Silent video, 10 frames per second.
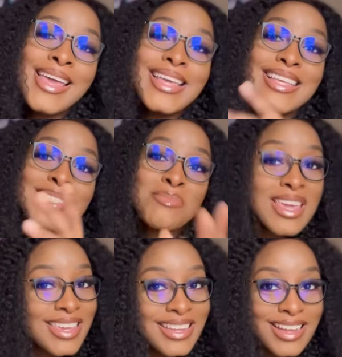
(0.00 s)
is
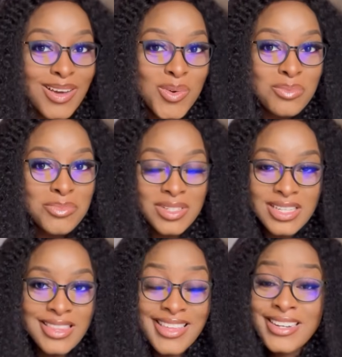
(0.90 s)
making her own
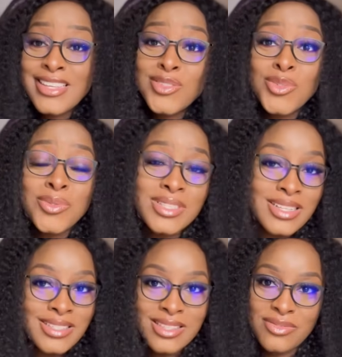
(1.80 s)
money, then he's
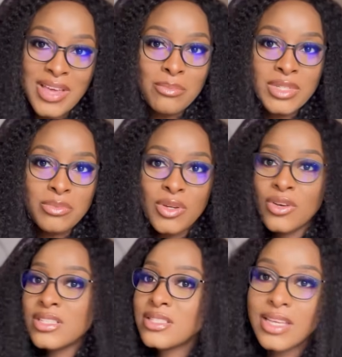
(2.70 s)
useless to the family.
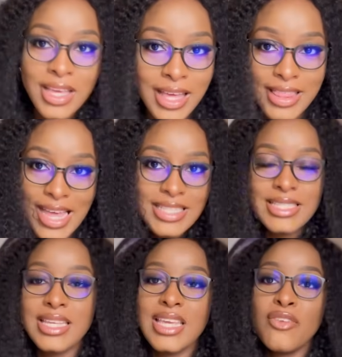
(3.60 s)
Because that's
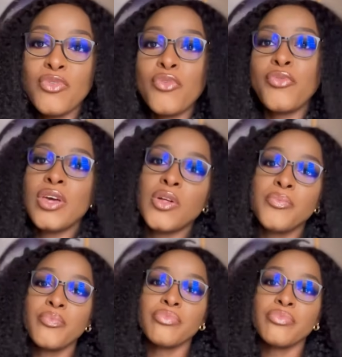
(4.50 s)
it. If you feel